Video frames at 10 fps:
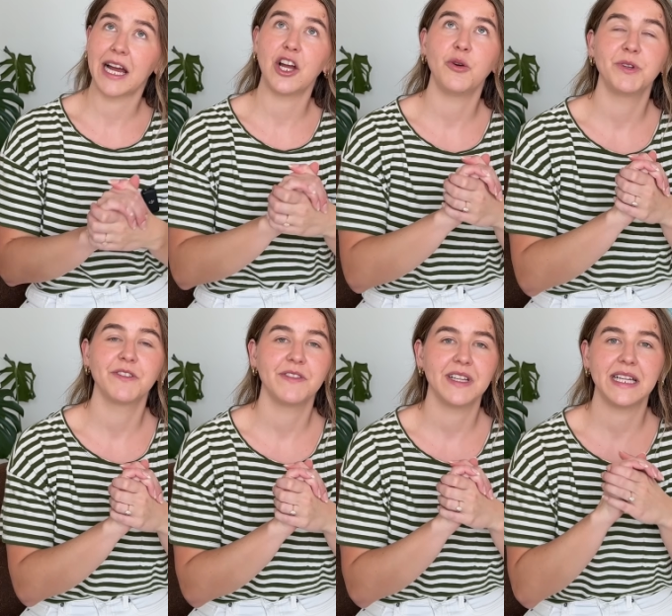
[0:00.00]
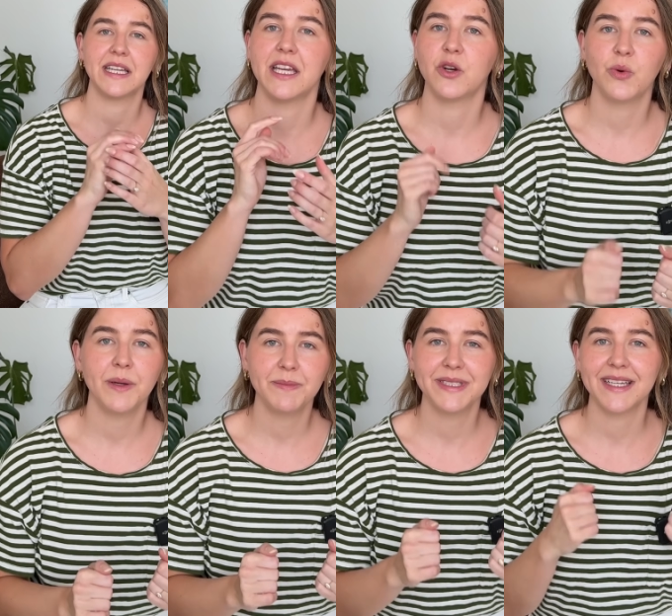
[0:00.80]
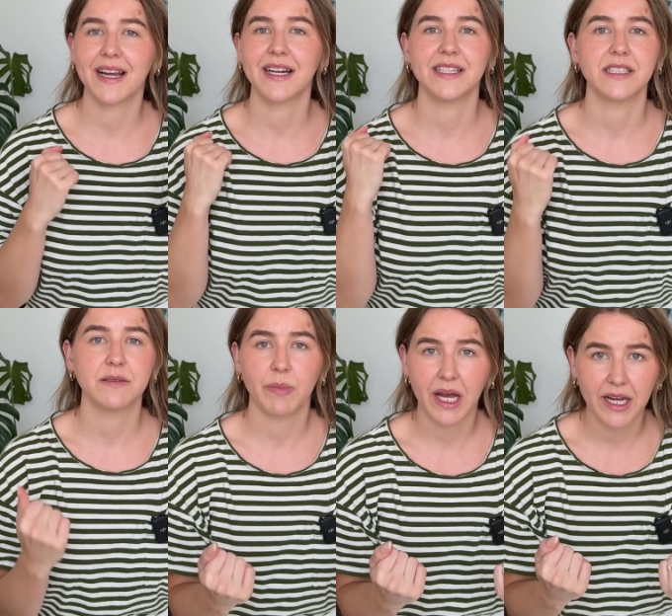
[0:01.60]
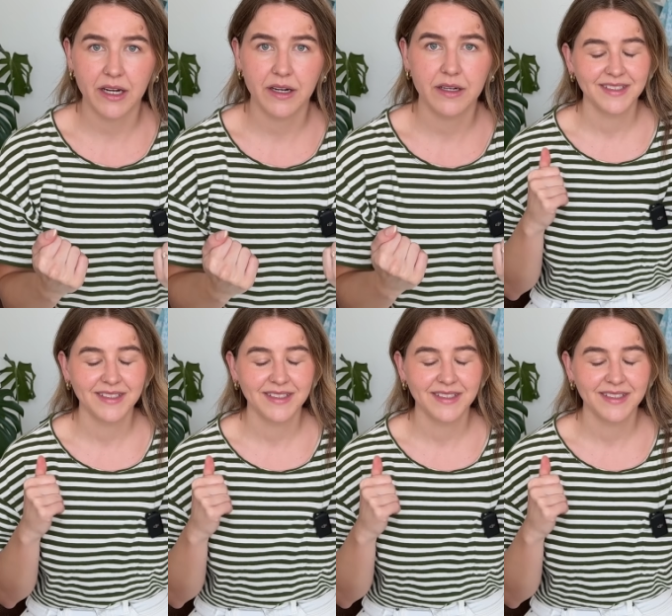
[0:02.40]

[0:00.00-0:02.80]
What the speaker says: I hope you're feeling equipped and inspired